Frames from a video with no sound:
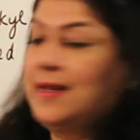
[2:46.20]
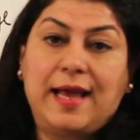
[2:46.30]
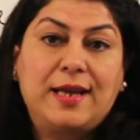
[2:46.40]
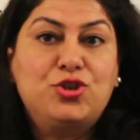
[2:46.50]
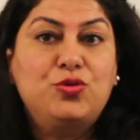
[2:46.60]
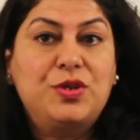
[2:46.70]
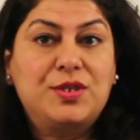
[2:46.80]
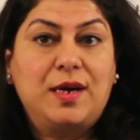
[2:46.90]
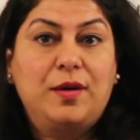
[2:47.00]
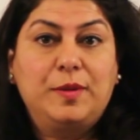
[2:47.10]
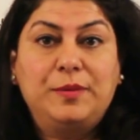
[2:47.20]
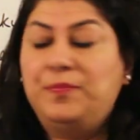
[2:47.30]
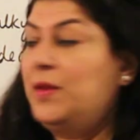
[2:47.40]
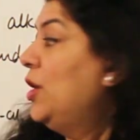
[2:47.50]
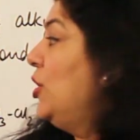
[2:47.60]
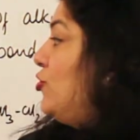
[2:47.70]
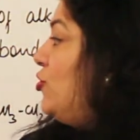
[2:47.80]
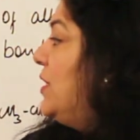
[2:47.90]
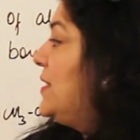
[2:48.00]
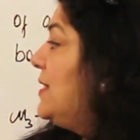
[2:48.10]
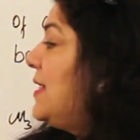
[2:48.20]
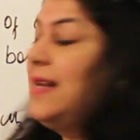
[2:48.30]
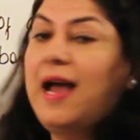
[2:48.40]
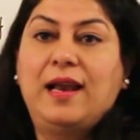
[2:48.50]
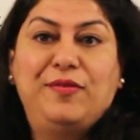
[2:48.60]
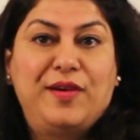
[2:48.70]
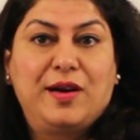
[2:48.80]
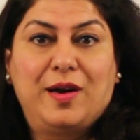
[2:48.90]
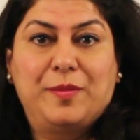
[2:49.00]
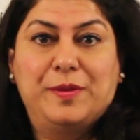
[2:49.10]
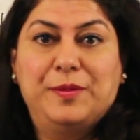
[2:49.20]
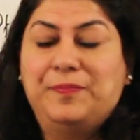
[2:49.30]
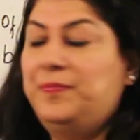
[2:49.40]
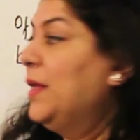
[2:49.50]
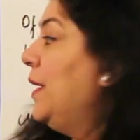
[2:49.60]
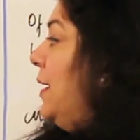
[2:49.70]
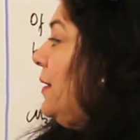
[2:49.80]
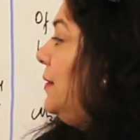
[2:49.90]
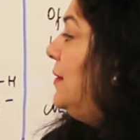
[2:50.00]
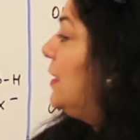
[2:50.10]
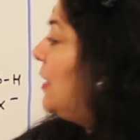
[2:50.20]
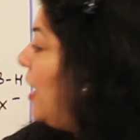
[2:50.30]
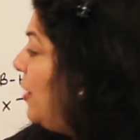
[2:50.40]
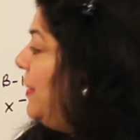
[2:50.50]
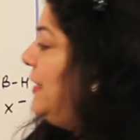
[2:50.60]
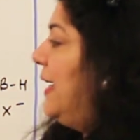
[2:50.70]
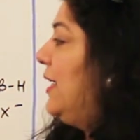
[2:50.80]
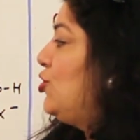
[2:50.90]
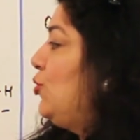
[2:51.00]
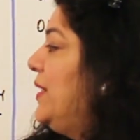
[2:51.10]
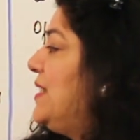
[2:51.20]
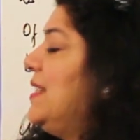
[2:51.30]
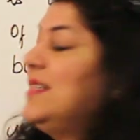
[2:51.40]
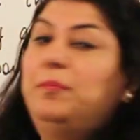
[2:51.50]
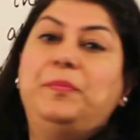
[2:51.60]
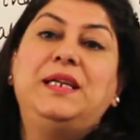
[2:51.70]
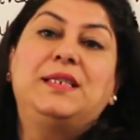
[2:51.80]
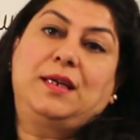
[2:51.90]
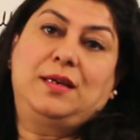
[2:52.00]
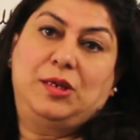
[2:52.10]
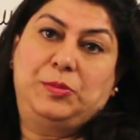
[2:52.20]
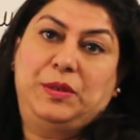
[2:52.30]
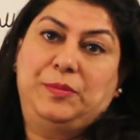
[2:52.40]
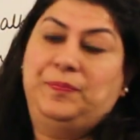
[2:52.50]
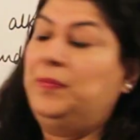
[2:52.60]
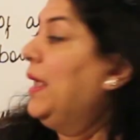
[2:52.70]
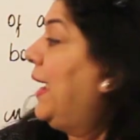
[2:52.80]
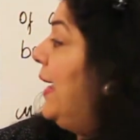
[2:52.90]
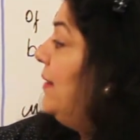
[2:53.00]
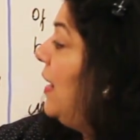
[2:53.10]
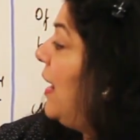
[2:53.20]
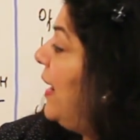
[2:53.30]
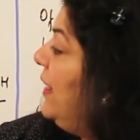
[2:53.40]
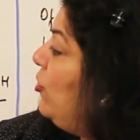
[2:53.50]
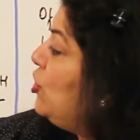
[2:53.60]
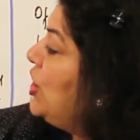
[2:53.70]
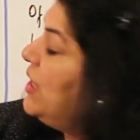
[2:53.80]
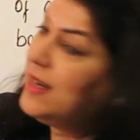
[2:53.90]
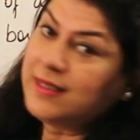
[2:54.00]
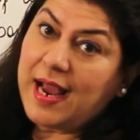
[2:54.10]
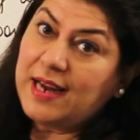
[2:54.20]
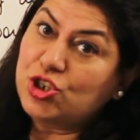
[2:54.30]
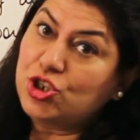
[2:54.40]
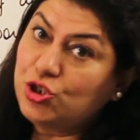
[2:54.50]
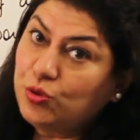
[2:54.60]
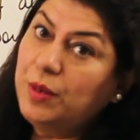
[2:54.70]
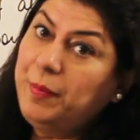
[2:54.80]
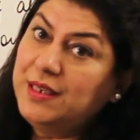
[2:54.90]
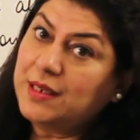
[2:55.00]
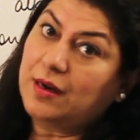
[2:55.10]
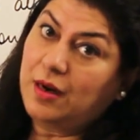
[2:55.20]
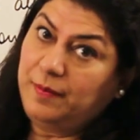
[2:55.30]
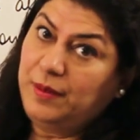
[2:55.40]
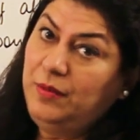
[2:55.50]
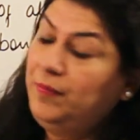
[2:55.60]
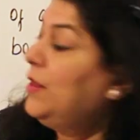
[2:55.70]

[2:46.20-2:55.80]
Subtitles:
attached to this carbon. So this is an alpha carbon. The carbon next to it is a beta carbon. And the hydrogen attached to the beta carbon